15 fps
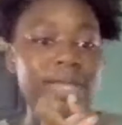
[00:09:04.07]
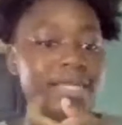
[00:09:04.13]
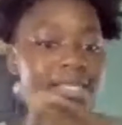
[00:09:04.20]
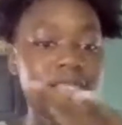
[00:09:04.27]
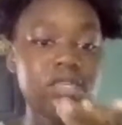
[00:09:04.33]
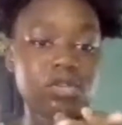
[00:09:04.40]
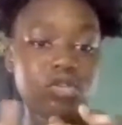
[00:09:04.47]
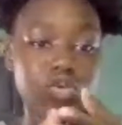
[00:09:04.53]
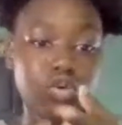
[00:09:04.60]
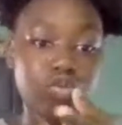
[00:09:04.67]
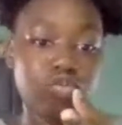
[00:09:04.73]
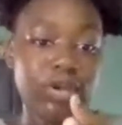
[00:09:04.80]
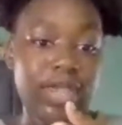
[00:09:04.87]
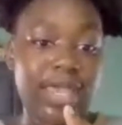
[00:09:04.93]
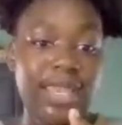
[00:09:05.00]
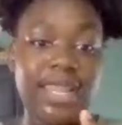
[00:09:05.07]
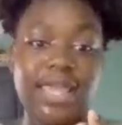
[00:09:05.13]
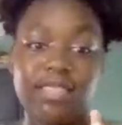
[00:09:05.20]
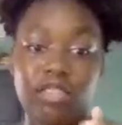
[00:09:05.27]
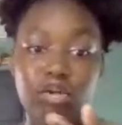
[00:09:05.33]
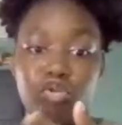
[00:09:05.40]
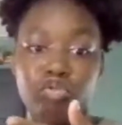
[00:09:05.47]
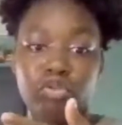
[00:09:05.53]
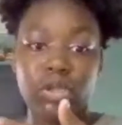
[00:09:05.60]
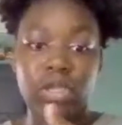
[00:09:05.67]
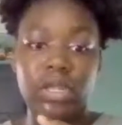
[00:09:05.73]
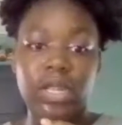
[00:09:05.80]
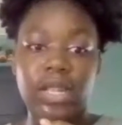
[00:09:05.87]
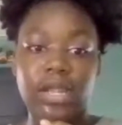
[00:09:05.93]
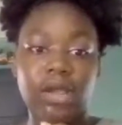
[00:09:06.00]
white, the red, and the
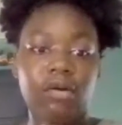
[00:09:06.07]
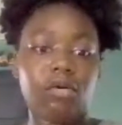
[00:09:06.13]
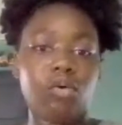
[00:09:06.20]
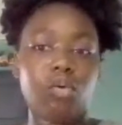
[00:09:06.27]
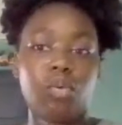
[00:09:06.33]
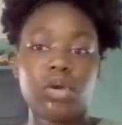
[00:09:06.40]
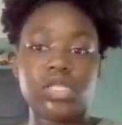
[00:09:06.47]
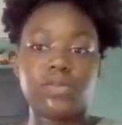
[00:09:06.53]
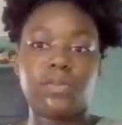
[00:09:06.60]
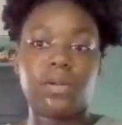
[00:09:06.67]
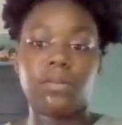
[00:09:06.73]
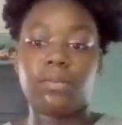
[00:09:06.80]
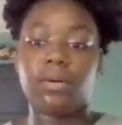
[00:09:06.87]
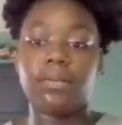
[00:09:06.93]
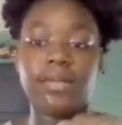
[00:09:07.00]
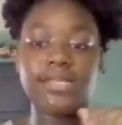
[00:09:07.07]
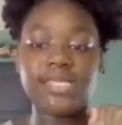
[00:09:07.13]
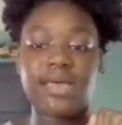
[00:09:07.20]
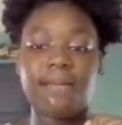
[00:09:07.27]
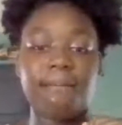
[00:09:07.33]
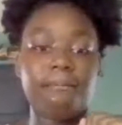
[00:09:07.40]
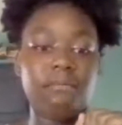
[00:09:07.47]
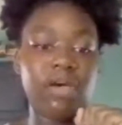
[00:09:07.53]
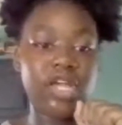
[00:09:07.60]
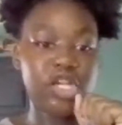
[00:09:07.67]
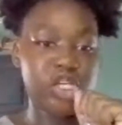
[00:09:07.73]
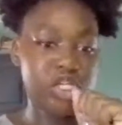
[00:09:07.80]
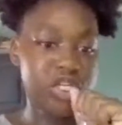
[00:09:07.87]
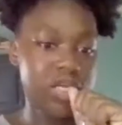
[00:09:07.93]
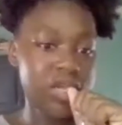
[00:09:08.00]
green in and out cords, but it probably doesn't have
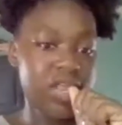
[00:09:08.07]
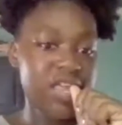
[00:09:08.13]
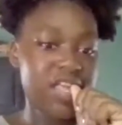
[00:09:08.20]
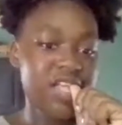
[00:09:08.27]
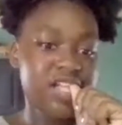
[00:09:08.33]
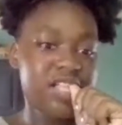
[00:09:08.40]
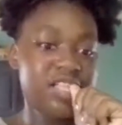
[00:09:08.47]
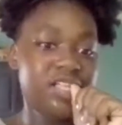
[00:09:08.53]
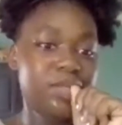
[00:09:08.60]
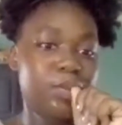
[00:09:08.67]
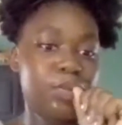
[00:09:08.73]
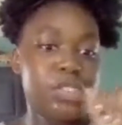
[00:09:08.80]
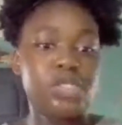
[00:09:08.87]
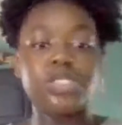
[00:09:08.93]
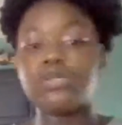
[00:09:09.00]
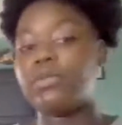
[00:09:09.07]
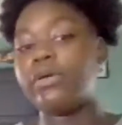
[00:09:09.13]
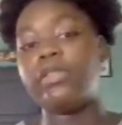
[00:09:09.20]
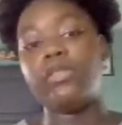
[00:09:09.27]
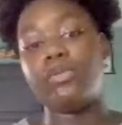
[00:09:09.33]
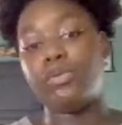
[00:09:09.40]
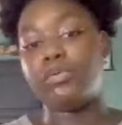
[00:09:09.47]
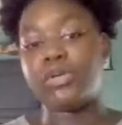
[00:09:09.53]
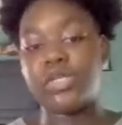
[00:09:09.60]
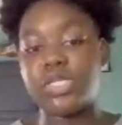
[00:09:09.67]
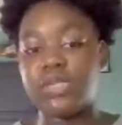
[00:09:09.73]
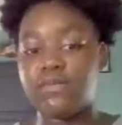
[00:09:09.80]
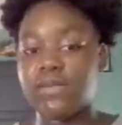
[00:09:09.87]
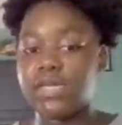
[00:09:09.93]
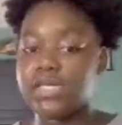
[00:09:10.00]
much. So it's one of the
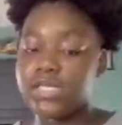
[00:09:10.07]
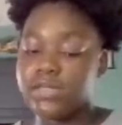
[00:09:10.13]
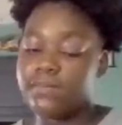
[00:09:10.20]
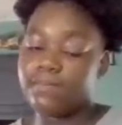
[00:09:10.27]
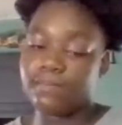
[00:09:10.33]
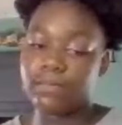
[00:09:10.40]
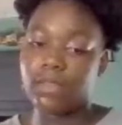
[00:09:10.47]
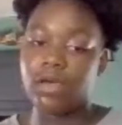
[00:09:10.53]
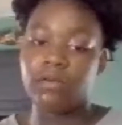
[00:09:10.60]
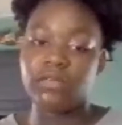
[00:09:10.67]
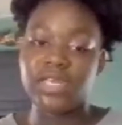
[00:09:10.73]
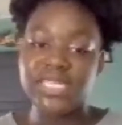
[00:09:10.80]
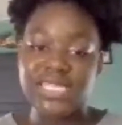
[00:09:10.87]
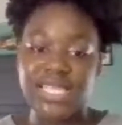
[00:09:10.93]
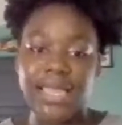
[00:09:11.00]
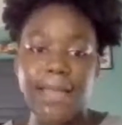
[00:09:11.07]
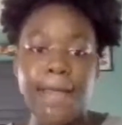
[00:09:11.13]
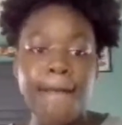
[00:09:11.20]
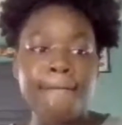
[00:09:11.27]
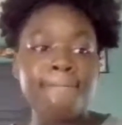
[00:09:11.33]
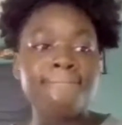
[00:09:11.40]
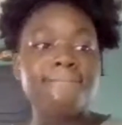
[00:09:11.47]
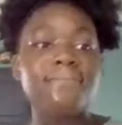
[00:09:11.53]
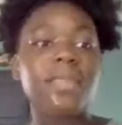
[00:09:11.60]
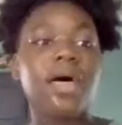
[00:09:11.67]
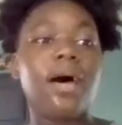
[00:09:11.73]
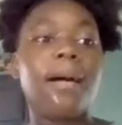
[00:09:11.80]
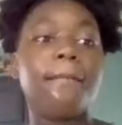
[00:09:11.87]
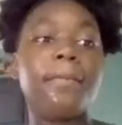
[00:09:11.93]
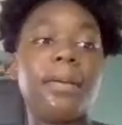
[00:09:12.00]
newer TVs, obviously.
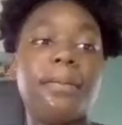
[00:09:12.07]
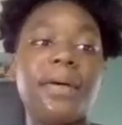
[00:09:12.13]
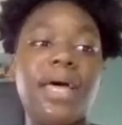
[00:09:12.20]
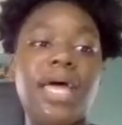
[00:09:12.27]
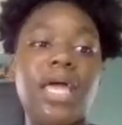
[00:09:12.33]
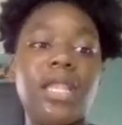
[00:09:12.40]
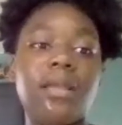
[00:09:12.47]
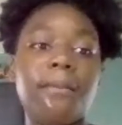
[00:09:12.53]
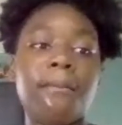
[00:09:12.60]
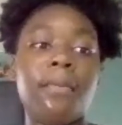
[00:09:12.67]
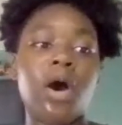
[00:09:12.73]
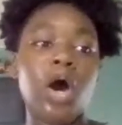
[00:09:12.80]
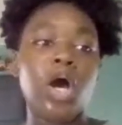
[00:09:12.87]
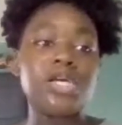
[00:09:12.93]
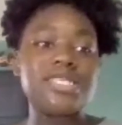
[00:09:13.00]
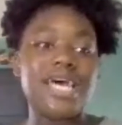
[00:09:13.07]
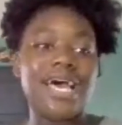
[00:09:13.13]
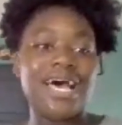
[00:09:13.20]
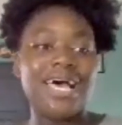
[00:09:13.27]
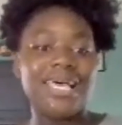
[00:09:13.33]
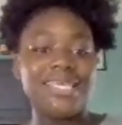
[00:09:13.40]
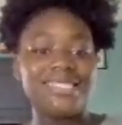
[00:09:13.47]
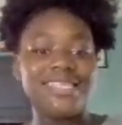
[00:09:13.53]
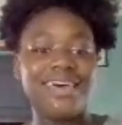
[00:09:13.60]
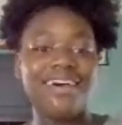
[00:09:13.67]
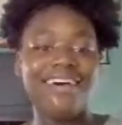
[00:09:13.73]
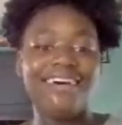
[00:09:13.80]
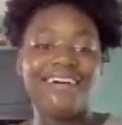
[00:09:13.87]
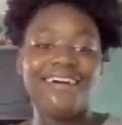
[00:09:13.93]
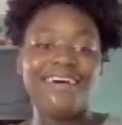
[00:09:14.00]
But ours has